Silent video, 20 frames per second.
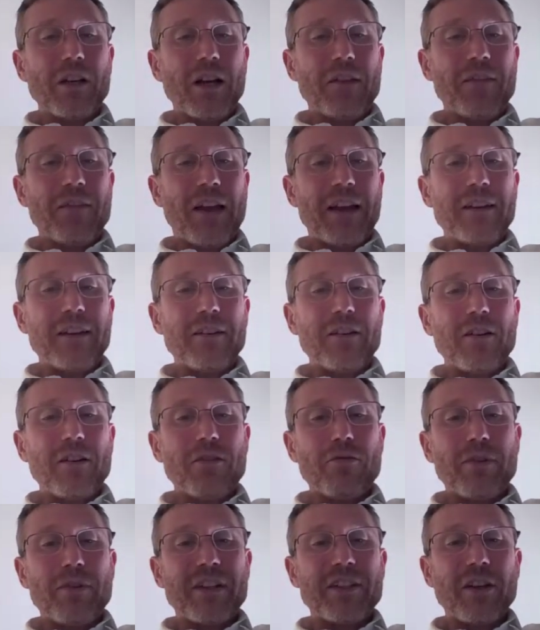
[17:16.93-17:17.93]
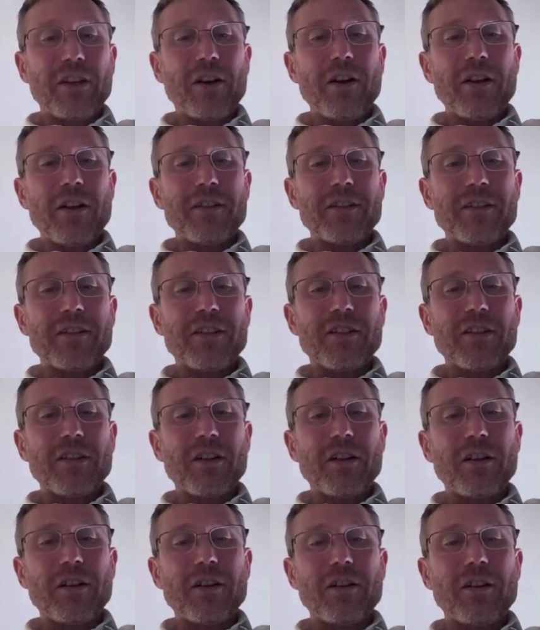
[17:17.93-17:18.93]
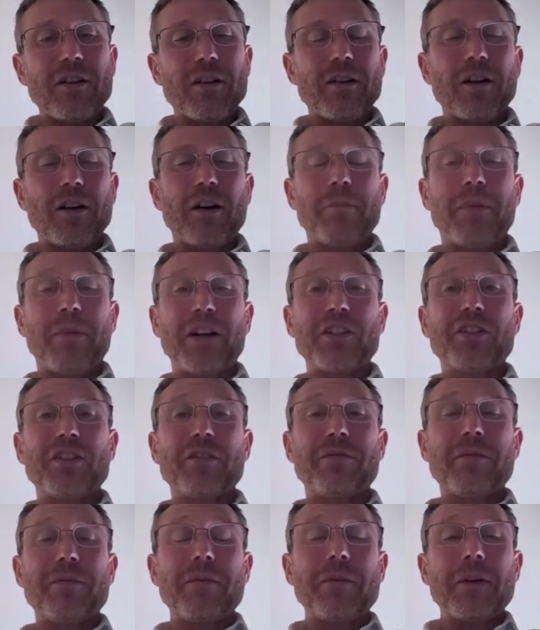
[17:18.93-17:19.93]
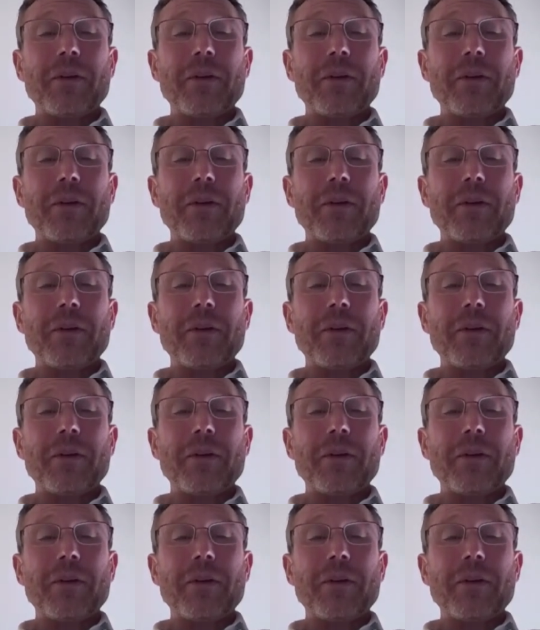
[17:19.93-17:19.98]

and that returns a bunch of